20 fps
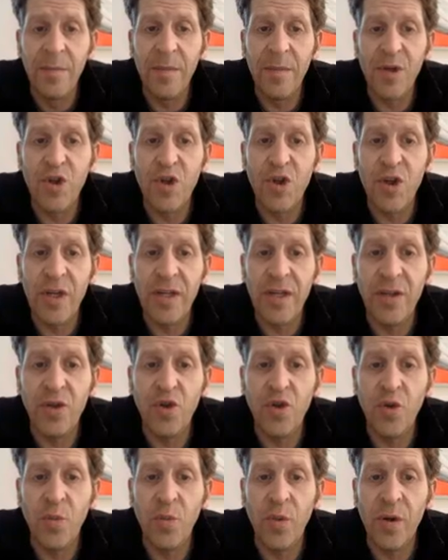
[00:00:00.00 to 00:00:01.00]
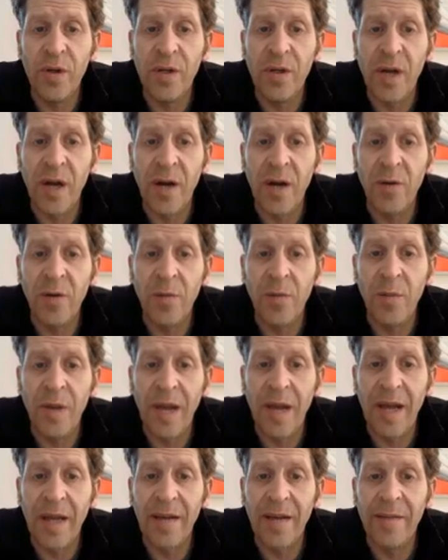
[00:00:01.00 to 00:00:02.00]
machine 2.0
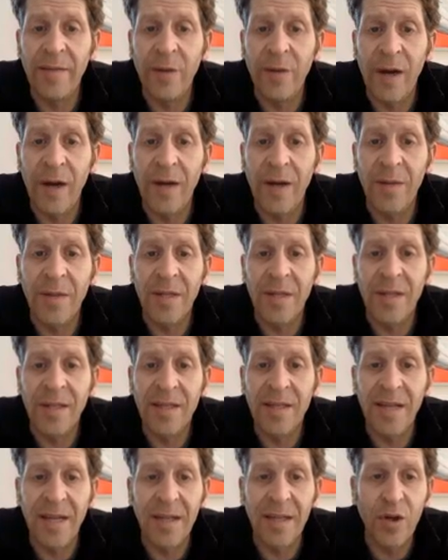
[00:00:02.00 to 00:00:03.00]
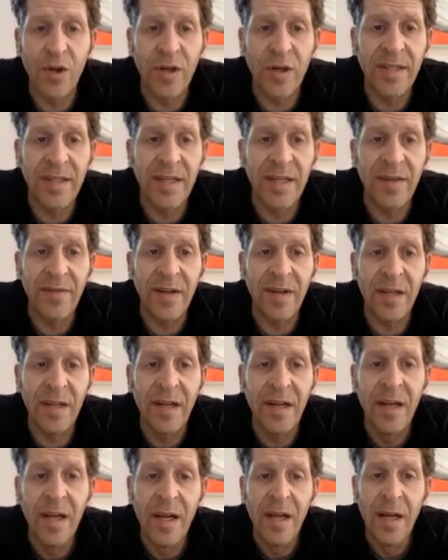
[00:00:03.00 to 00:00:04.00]
plugin for unlimited size, $37.
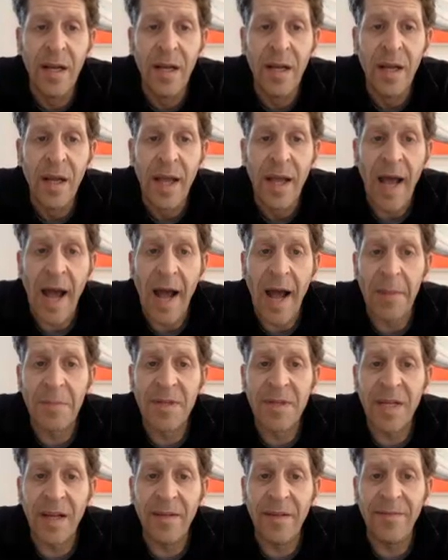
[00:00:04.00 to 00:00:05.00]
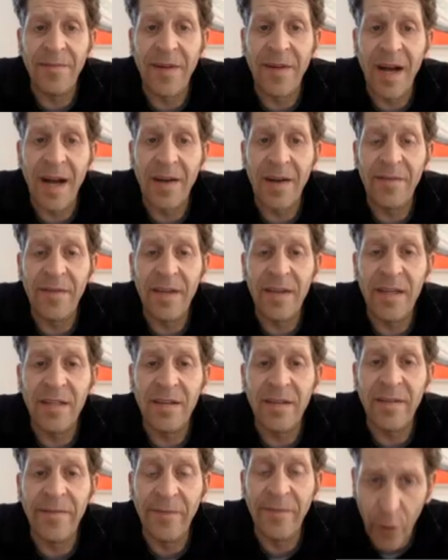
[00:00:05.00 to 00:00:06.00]
Upsell 5
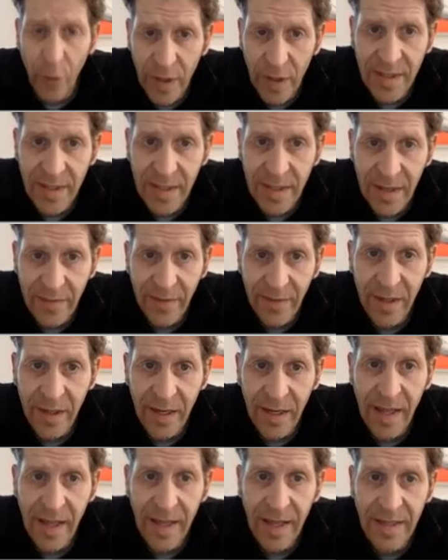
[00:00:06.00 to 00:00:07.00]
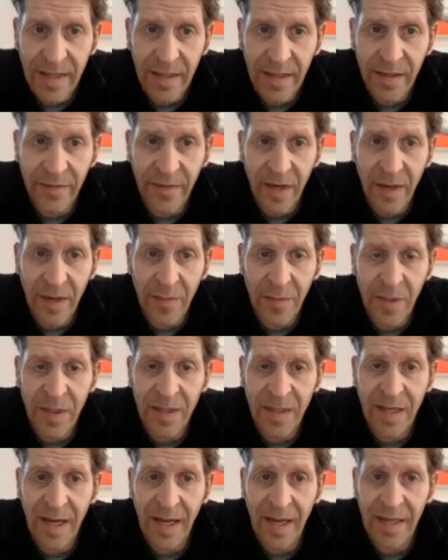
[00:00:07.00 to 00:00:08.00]
is $47. That's the
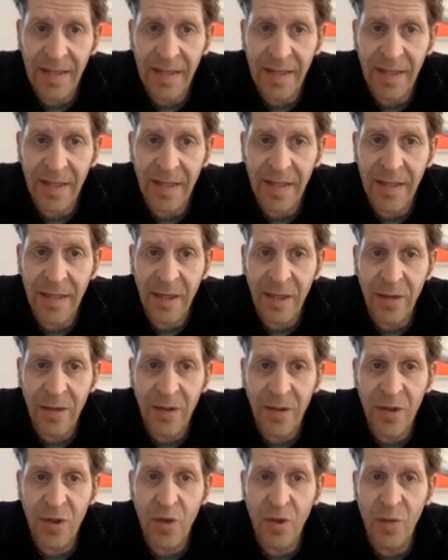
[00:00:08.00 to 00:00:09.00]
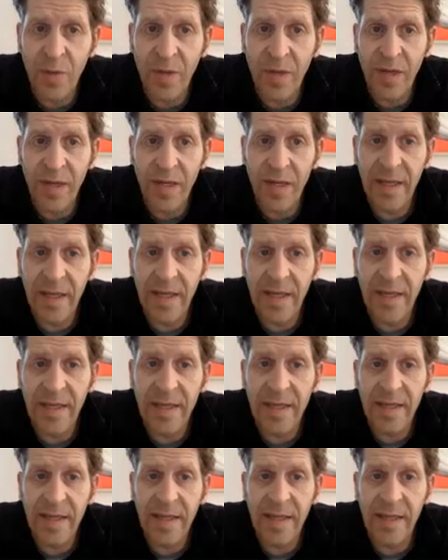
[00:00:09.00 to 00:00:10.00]
developer's license. So it's super
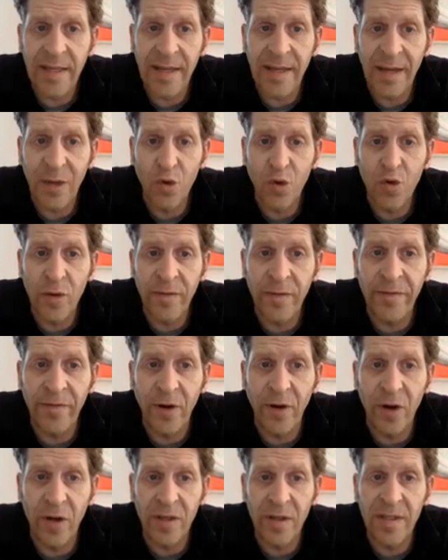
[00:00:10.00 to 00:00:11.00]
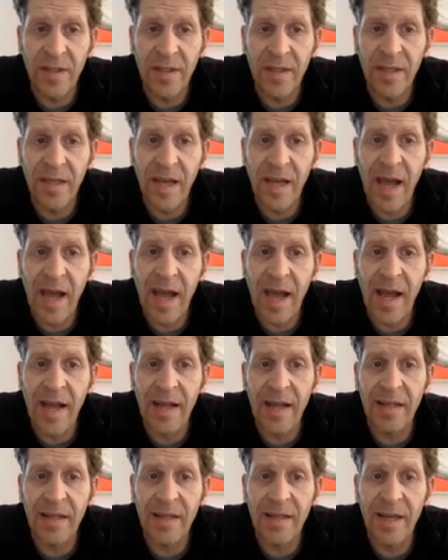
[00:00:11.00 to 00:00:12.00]
easy, it's ultra fast,
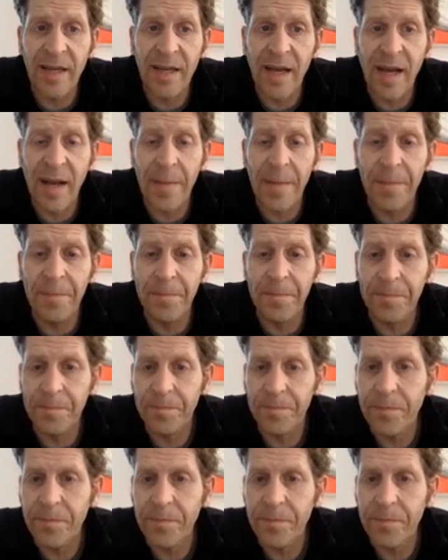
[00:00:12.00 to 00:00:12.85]
and let